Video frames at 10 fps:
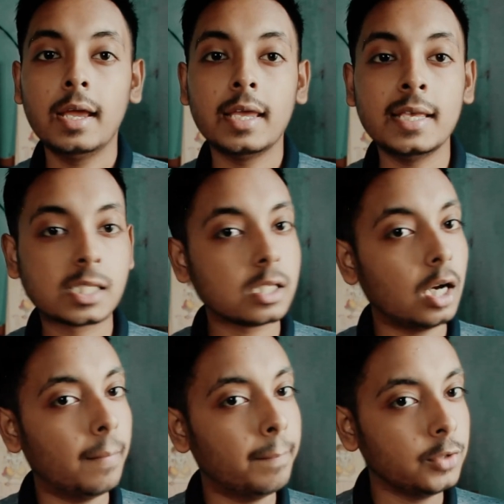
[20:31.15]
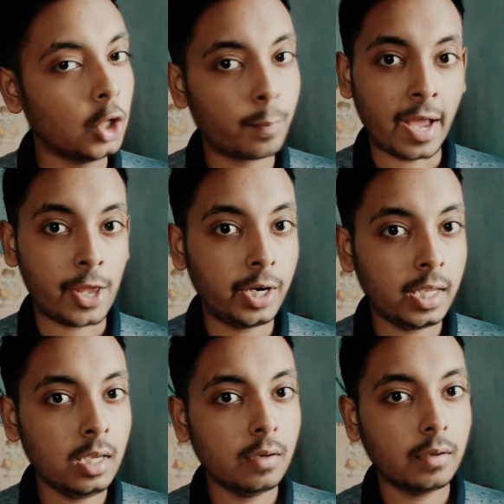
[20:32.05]
is your
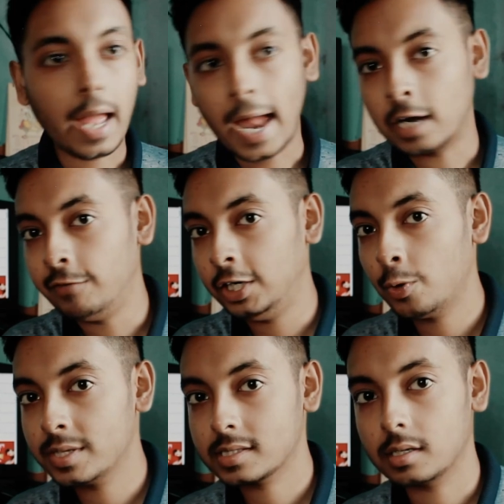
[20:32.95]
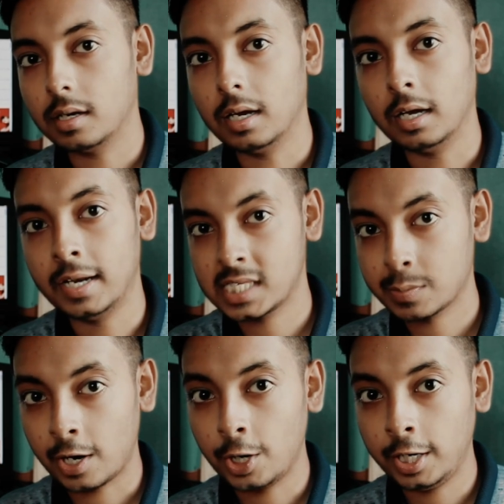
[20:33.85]
priority and video is a lesser
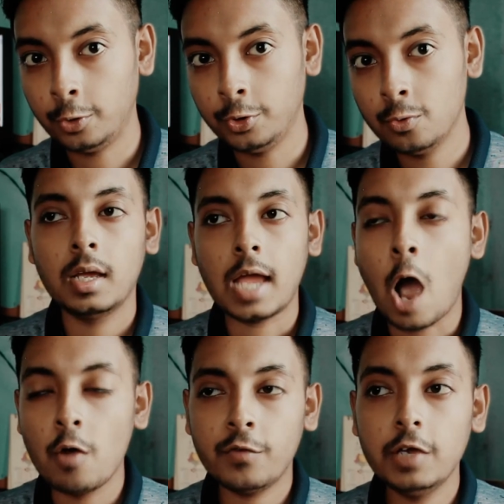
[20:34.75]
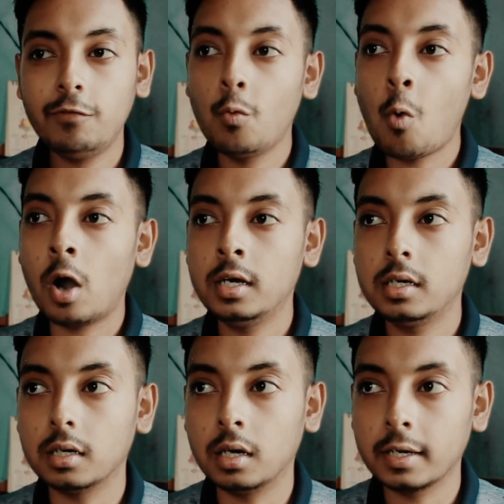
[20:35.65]
priority to you. However, if you want
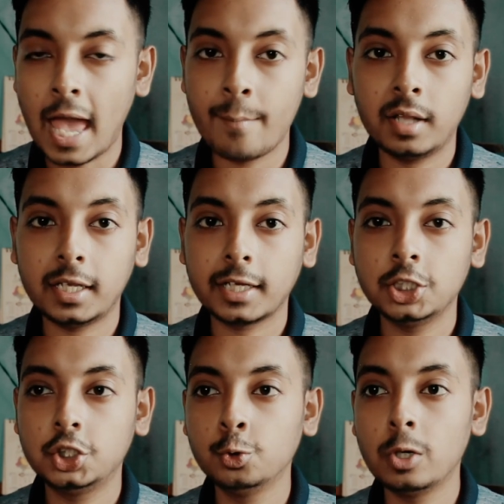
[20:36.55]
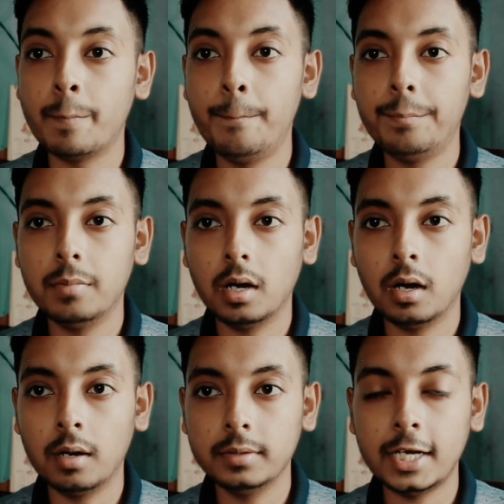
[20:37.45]
a camera that can shoot
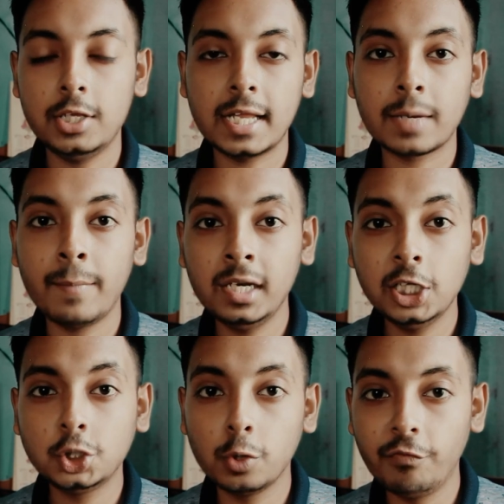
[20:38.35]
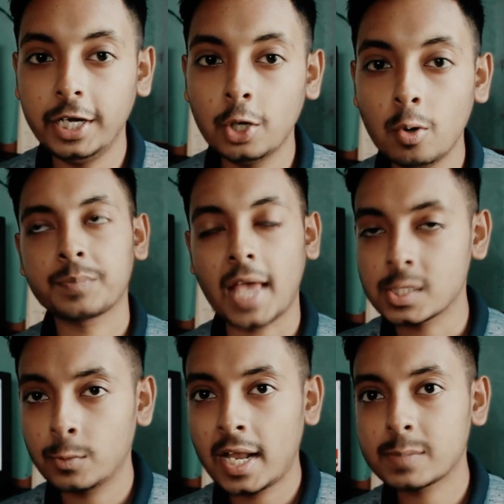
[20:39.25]
that can mainly shoot video
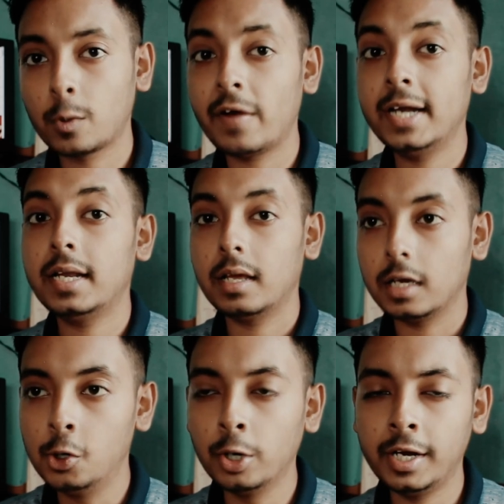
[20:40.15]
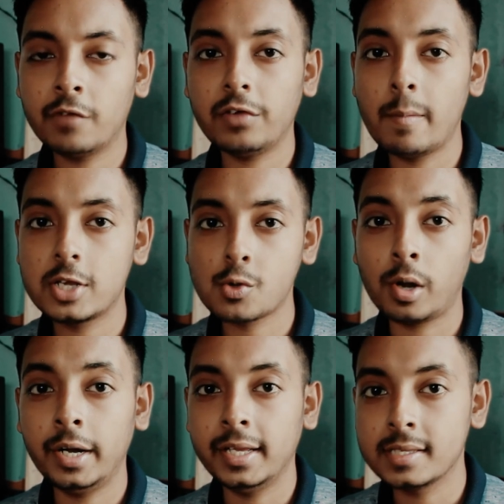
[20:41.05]
as well as provide good enough image
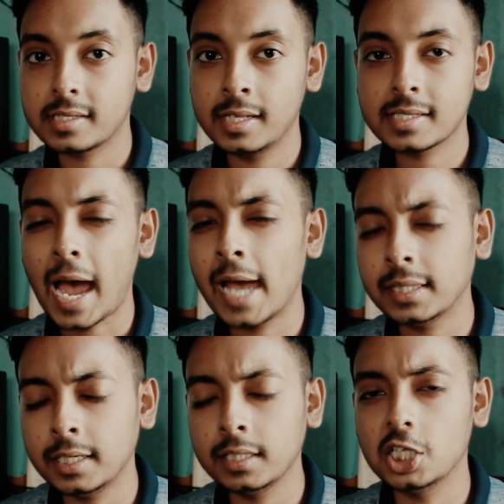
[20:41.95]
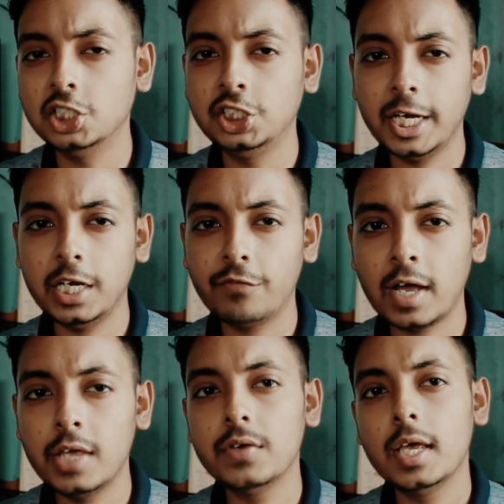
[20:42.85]
quality in stills, I think the
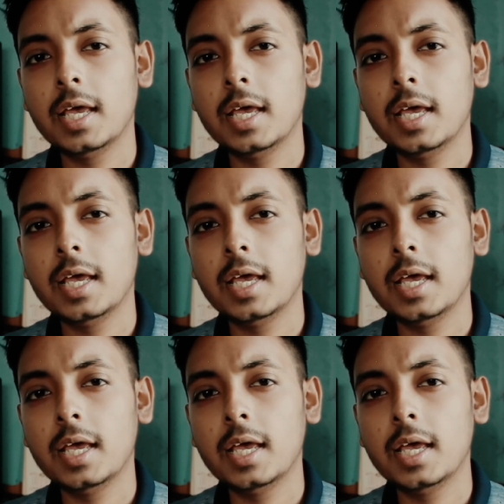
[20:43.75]
G85